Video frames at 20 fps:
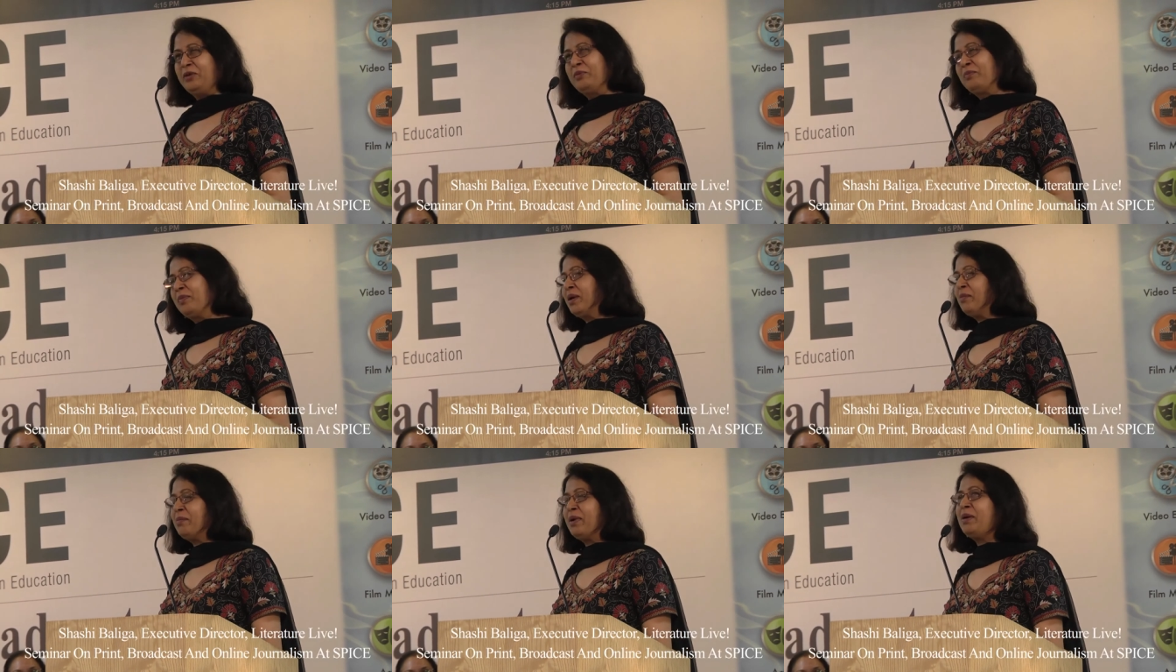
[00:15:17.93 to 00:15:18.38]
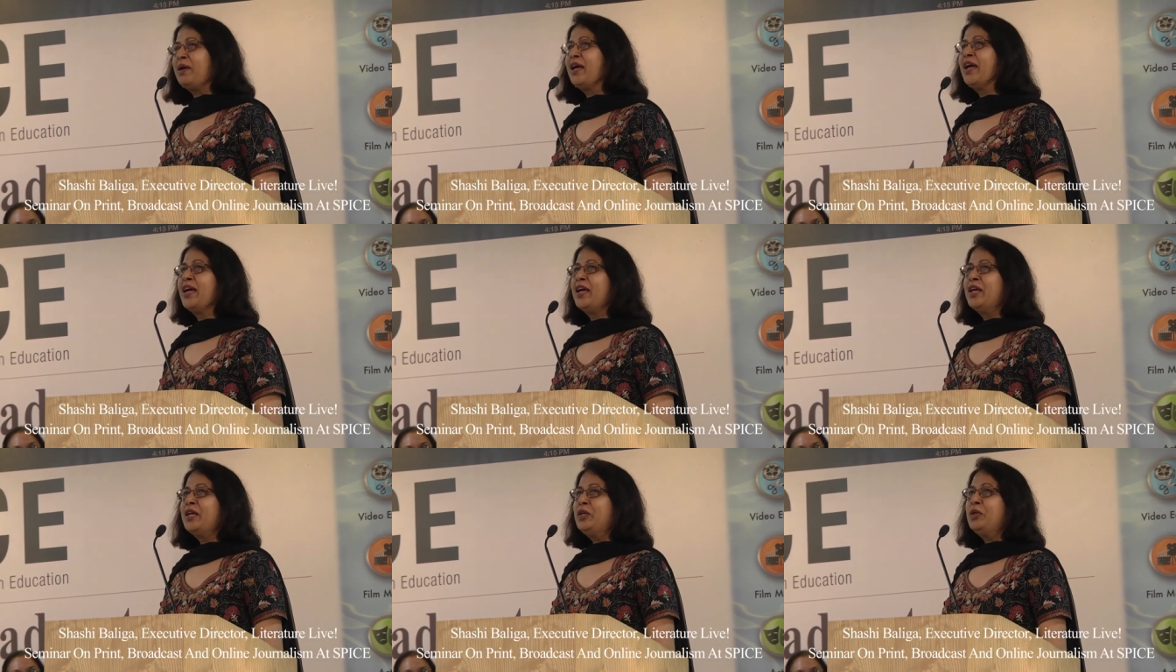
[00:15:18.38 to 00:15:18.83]
You may be
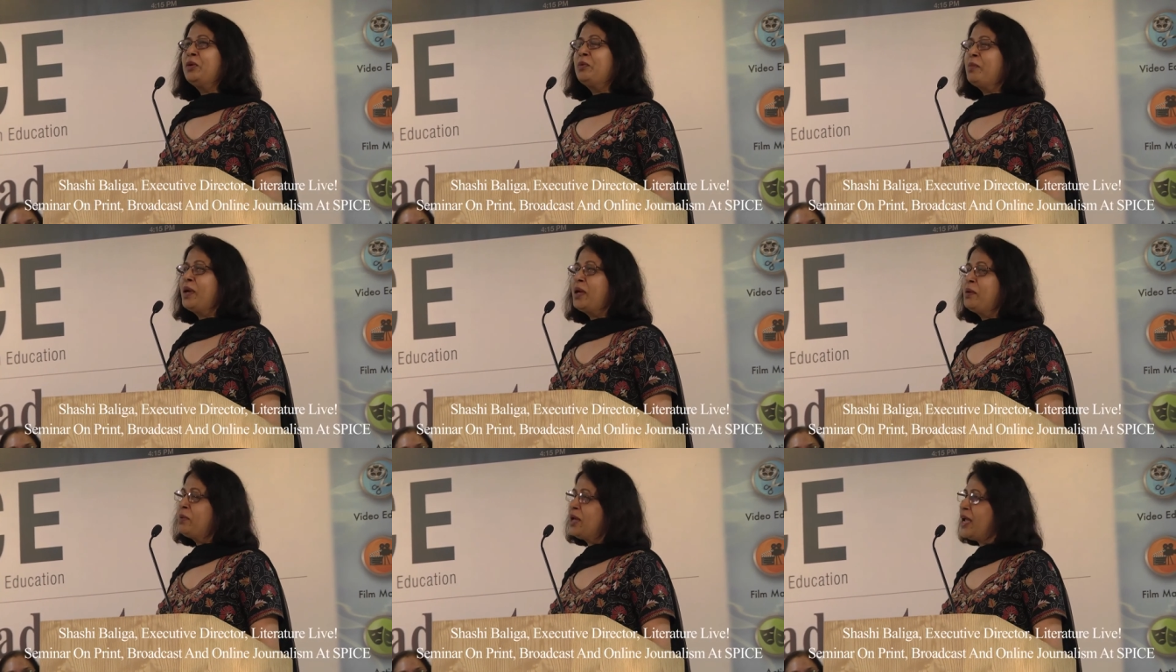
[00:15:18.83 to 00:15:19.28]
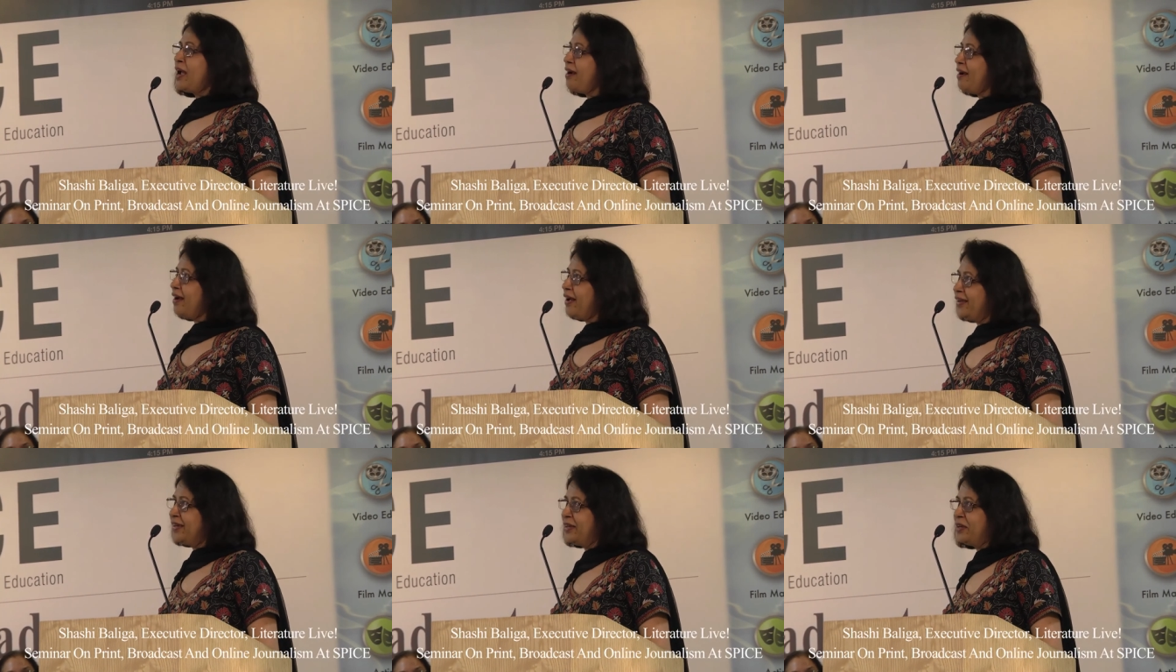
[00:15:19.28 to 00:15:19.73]
you may be
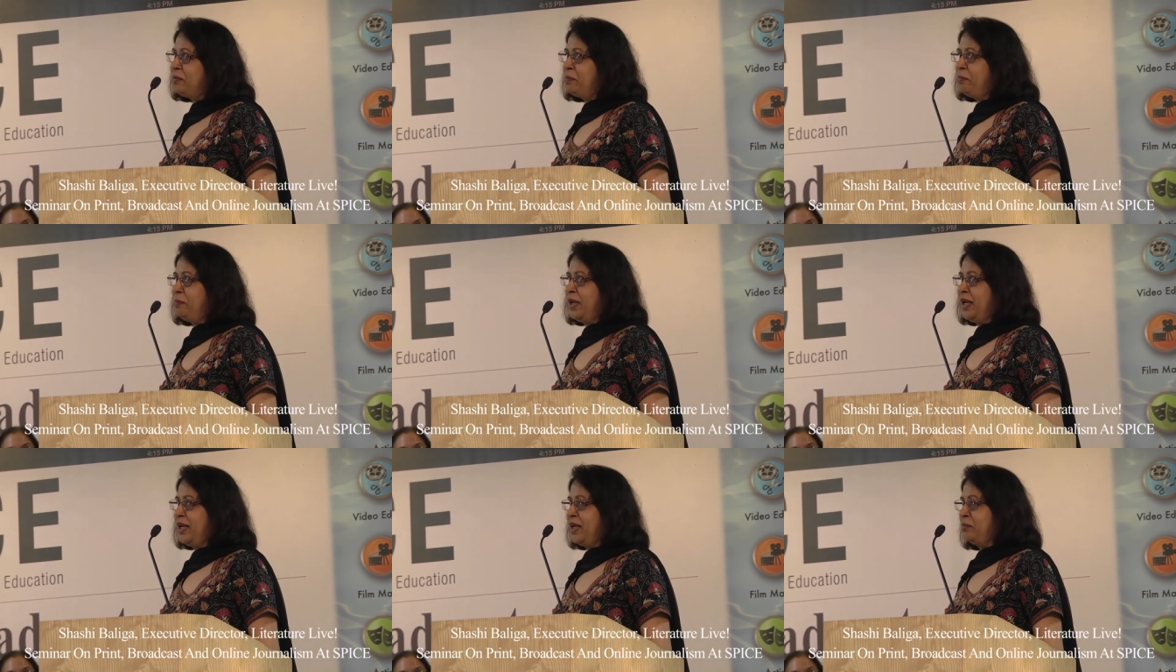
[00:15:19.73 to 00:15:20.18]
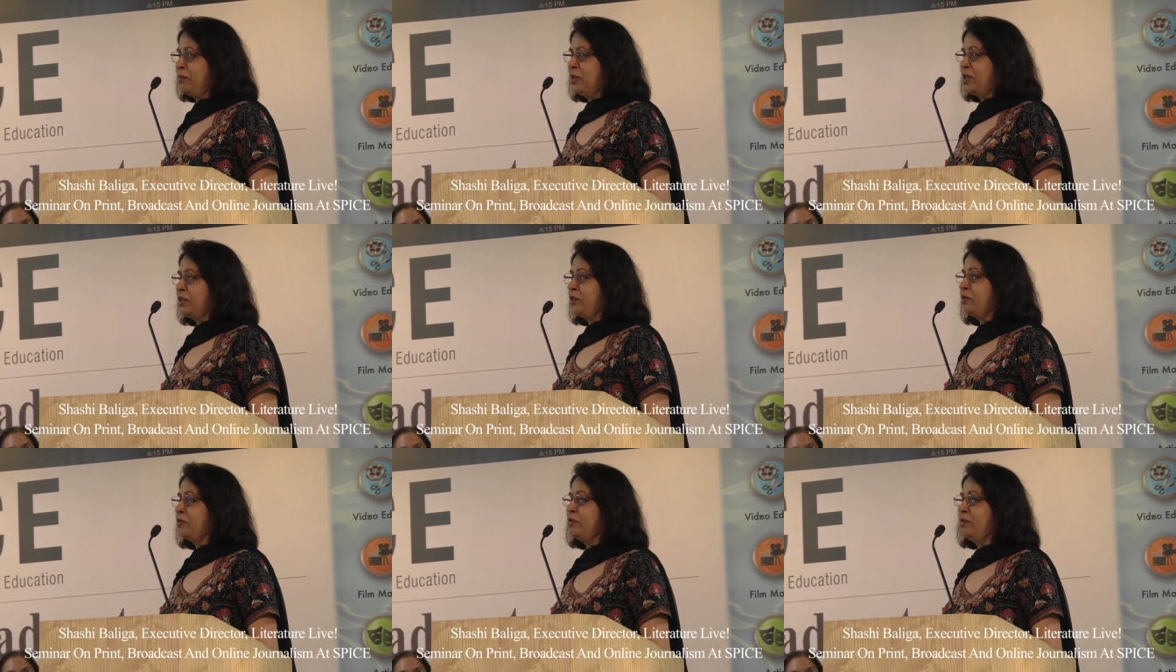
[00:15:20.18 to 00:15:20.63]
underpaid,
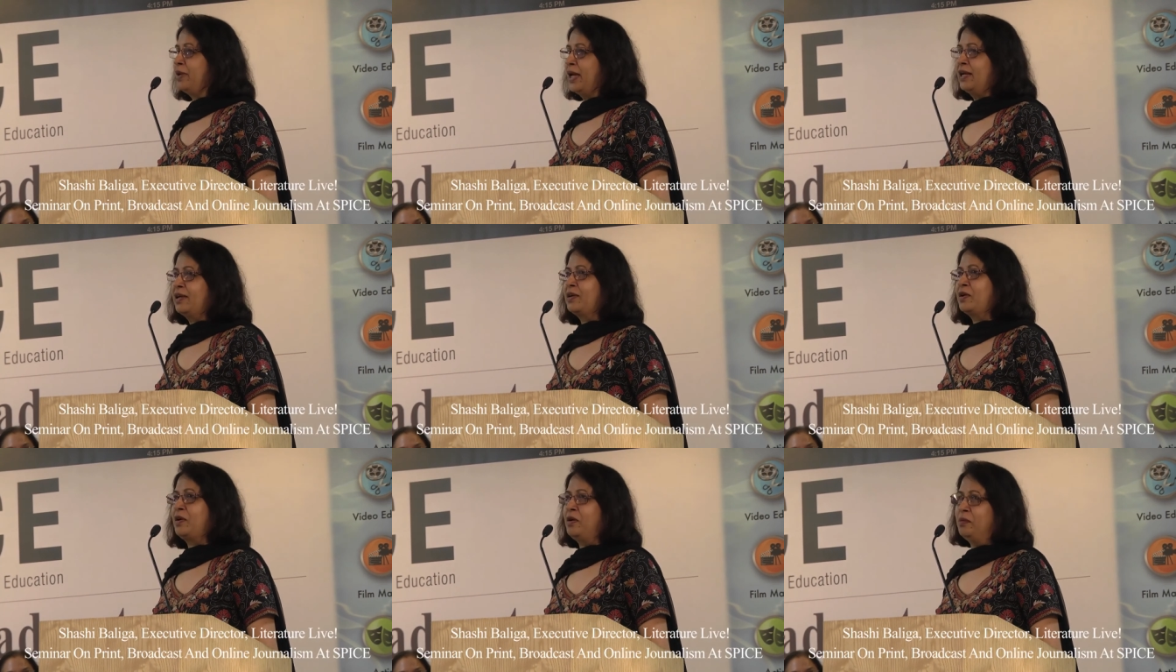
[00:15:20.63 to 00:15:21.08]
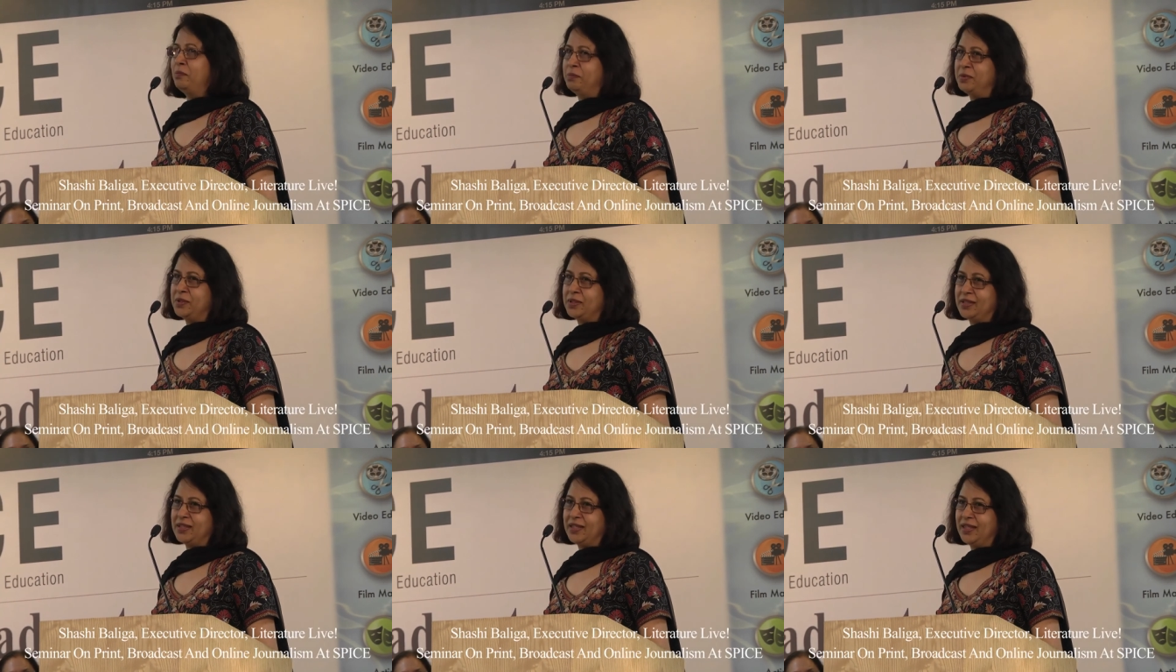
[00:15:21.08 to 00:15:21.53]
but you're well
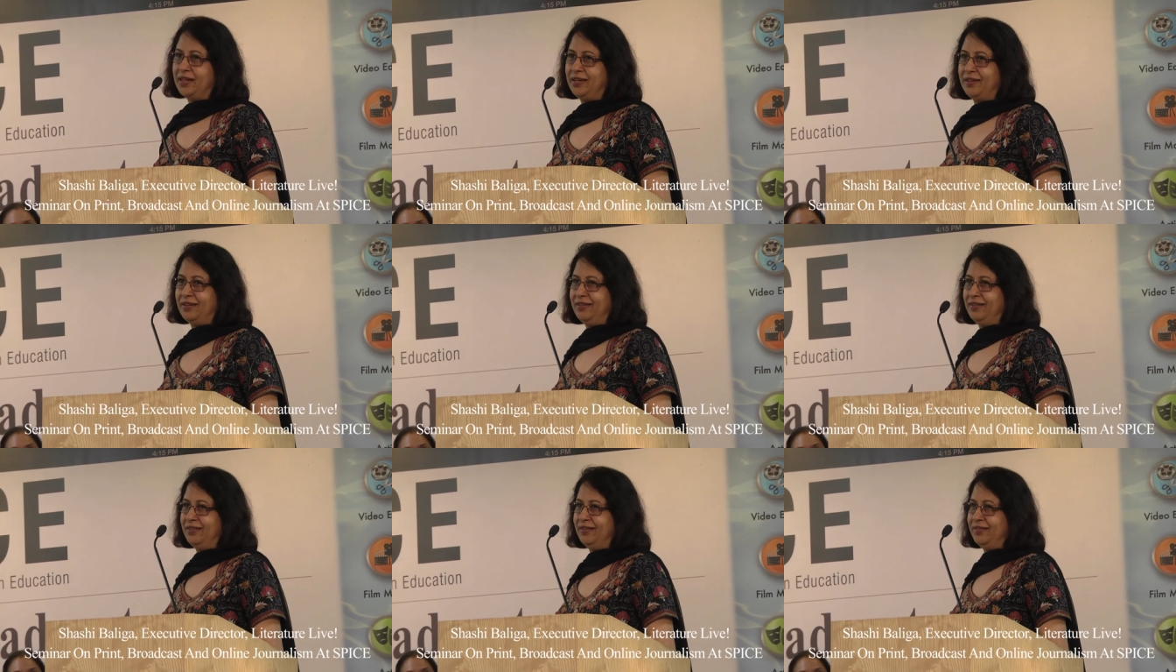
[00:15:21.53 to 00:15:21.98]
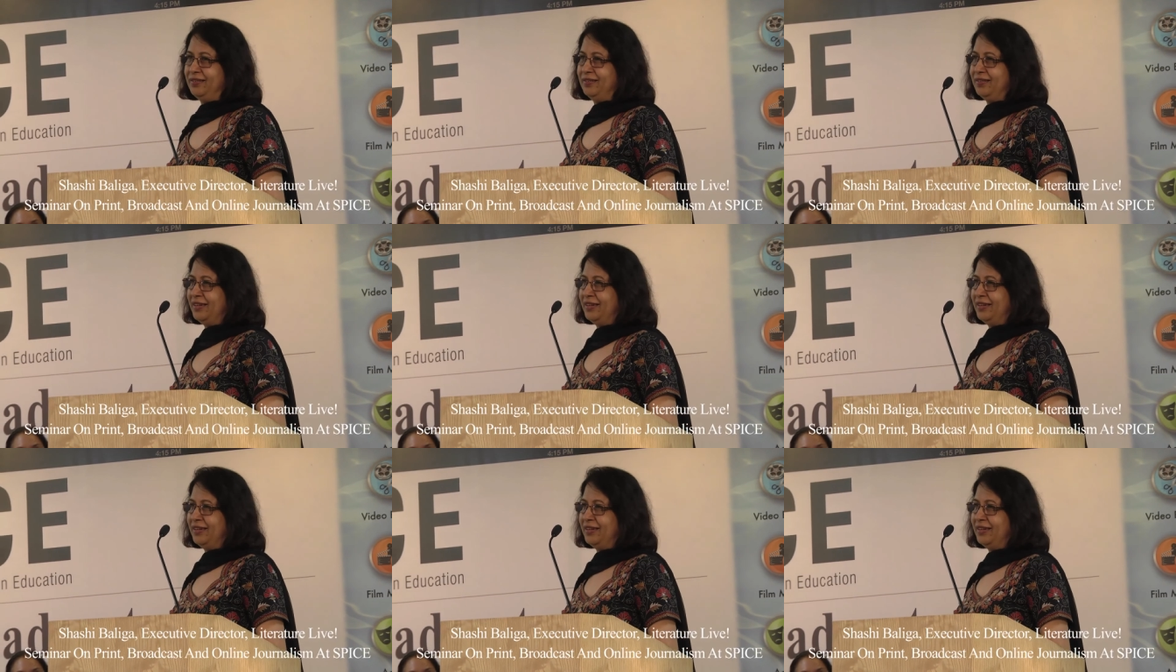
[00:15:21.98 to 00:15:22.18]
compensated.